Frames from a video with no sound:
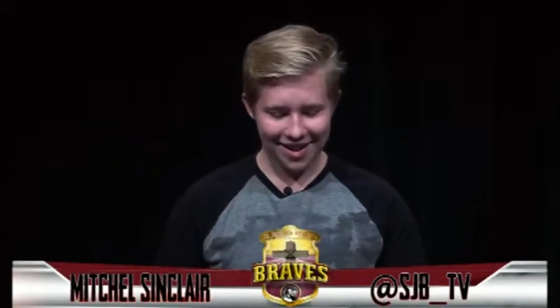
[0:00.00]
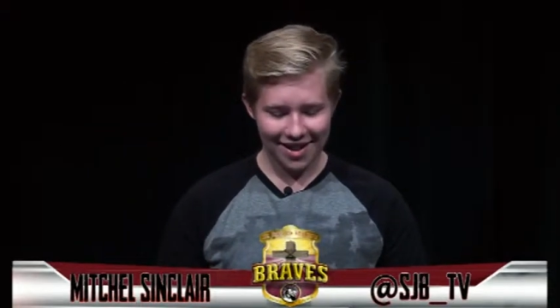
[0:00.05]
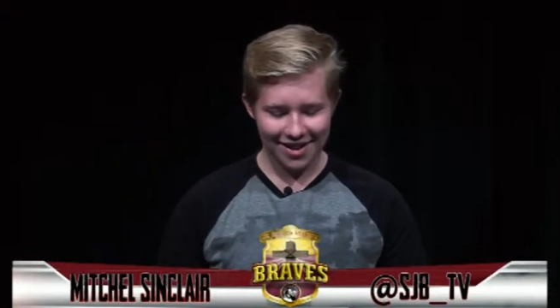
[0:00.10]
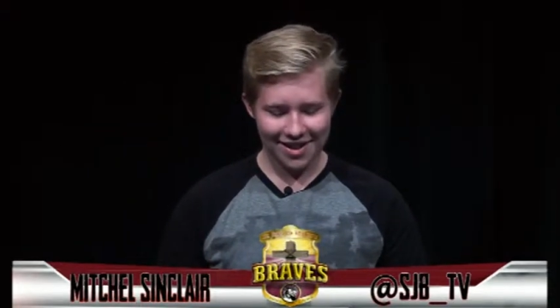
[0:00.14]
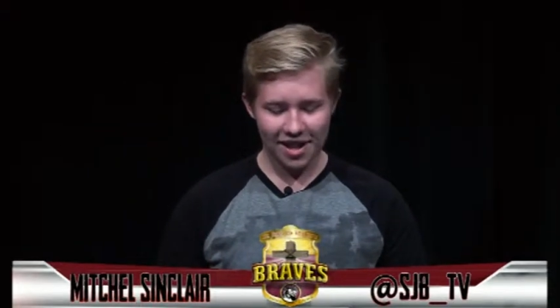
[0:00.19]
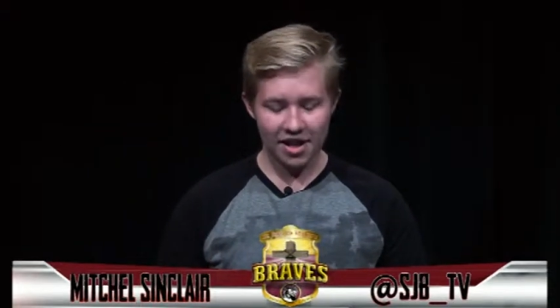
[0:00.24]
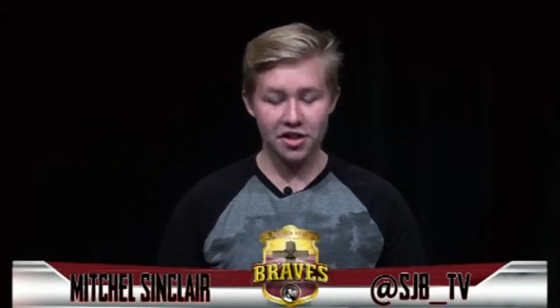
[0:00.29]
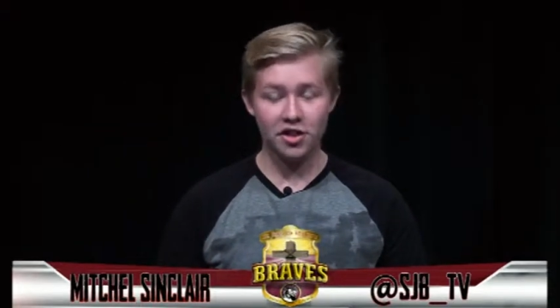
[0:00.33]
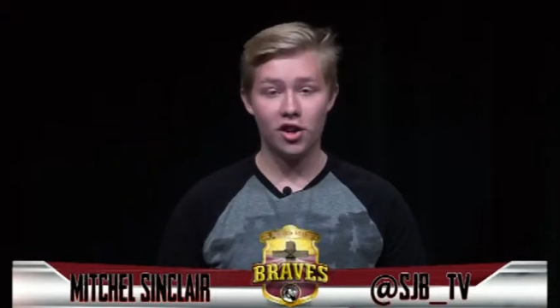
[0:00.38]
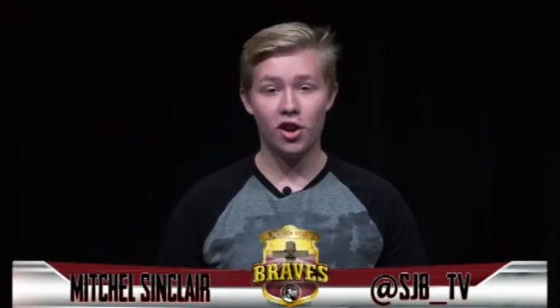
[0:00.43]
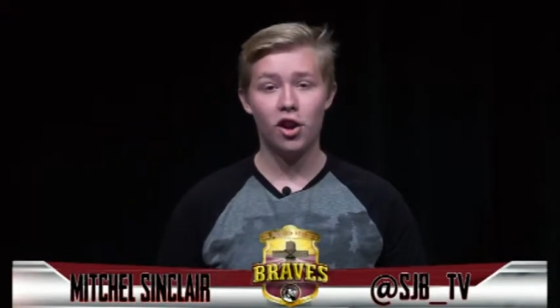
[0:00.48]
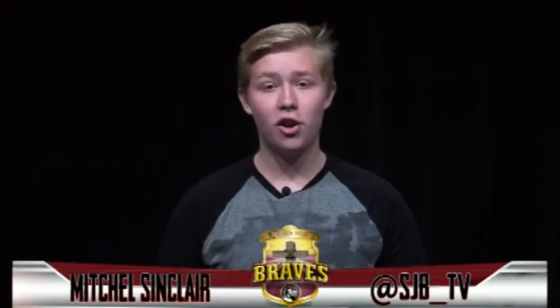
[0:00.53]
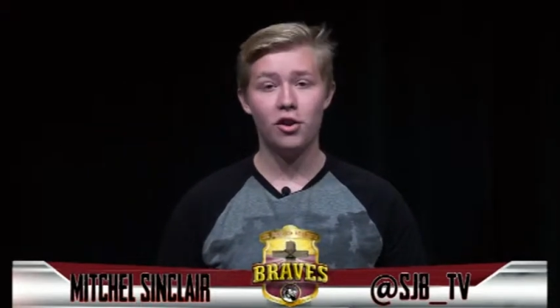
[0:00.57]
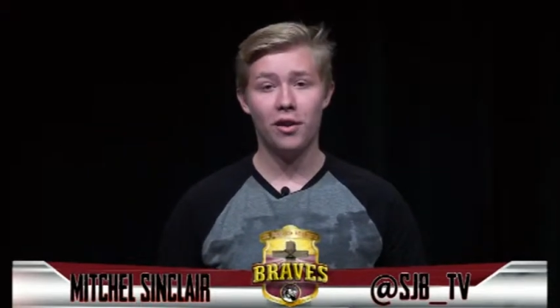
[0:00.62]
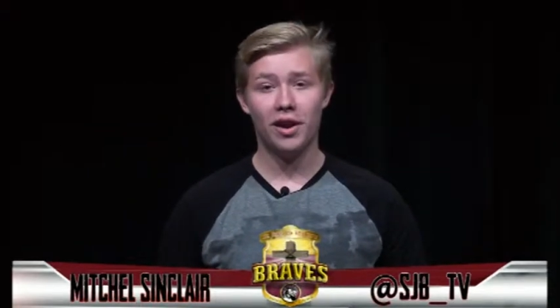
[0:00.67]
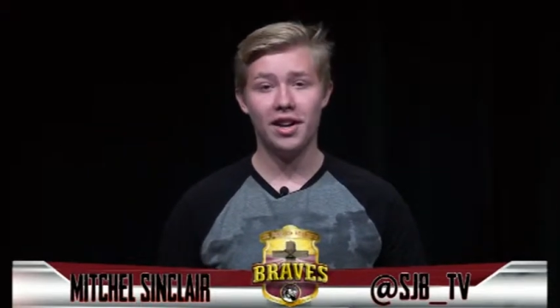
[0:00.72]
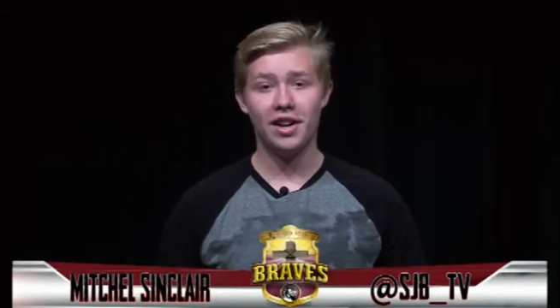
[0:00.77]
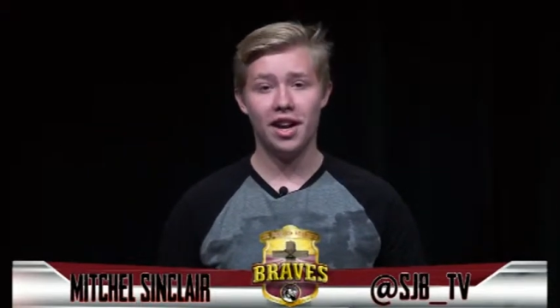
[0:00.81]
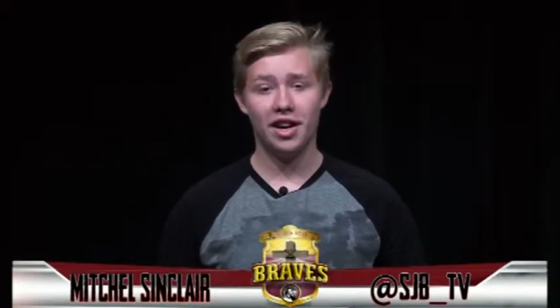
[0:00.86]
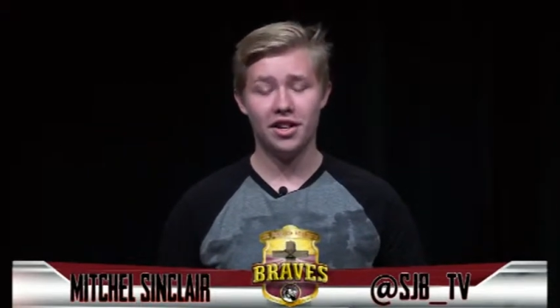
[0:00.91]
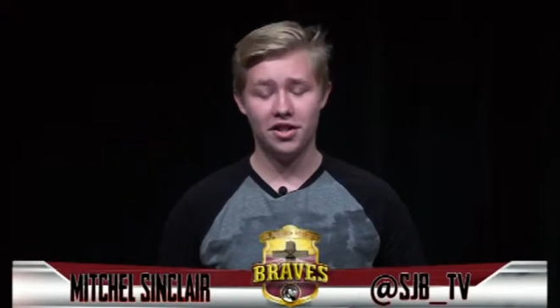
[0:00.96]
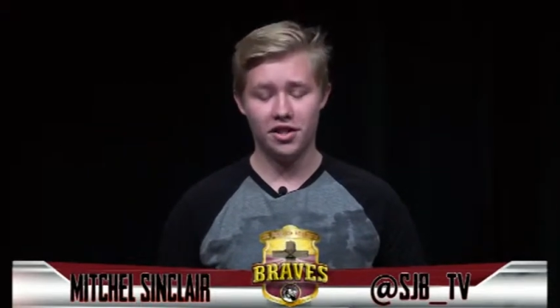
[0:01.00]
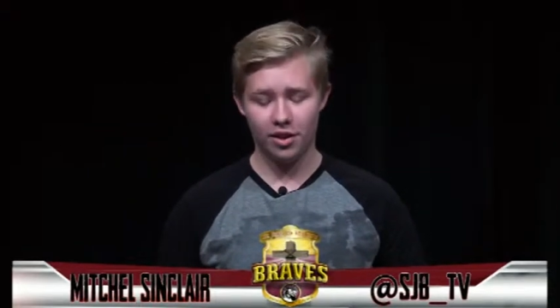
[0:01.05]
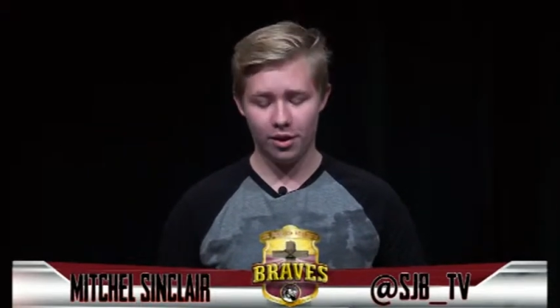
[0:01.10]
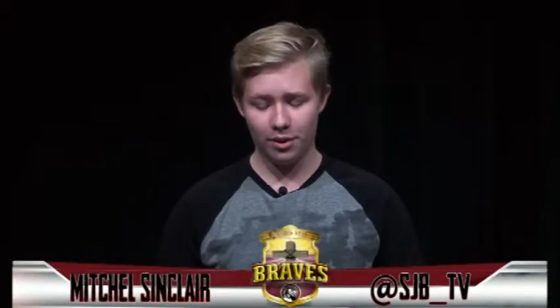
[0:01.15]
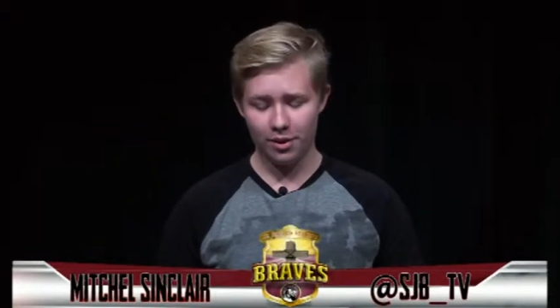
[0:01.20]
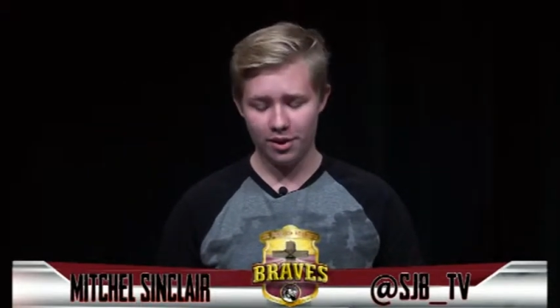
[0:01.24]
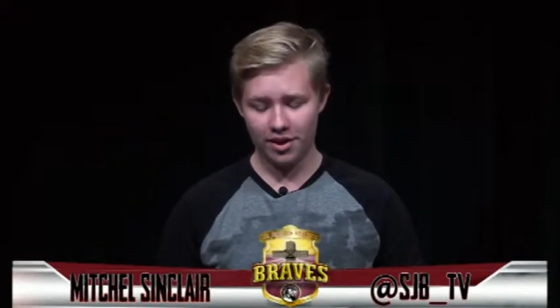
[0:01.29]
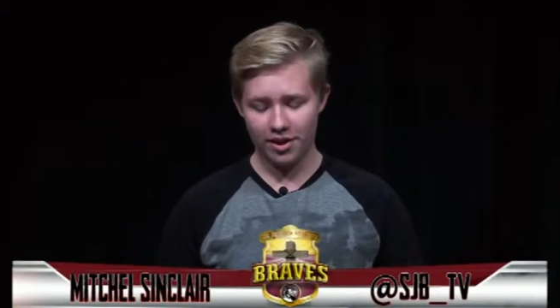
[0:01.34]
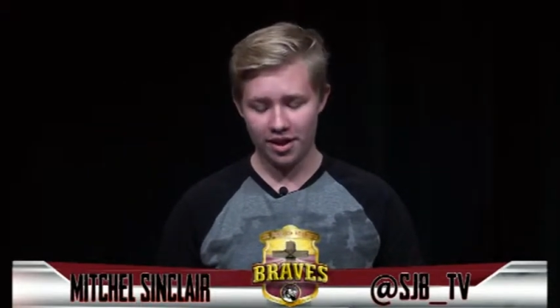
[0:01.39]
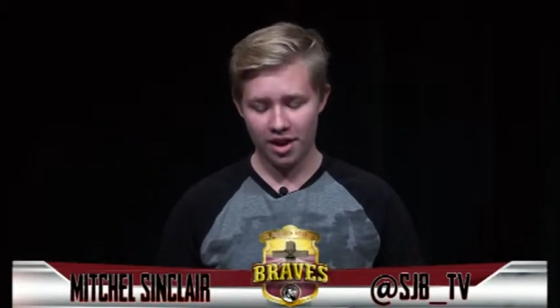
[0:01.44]
Attention all grade 9
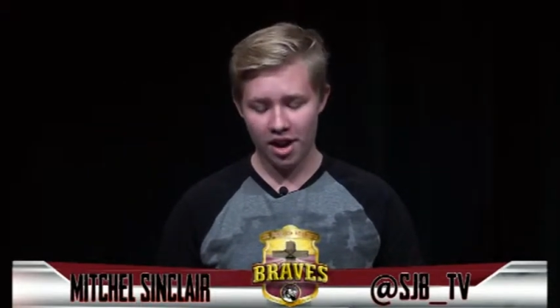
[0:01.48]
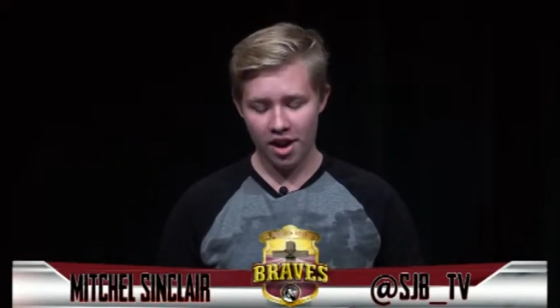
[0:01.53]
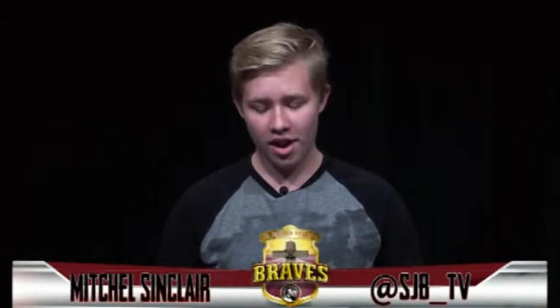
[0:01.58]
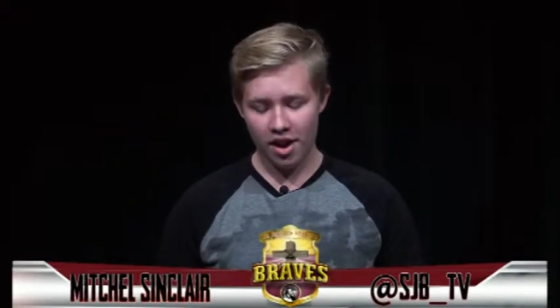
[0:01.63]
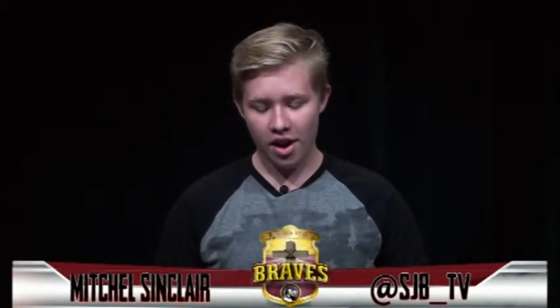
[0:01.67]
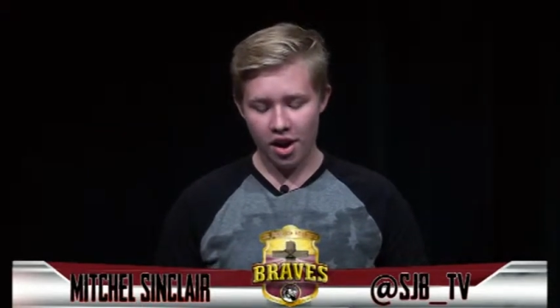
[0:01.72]
students,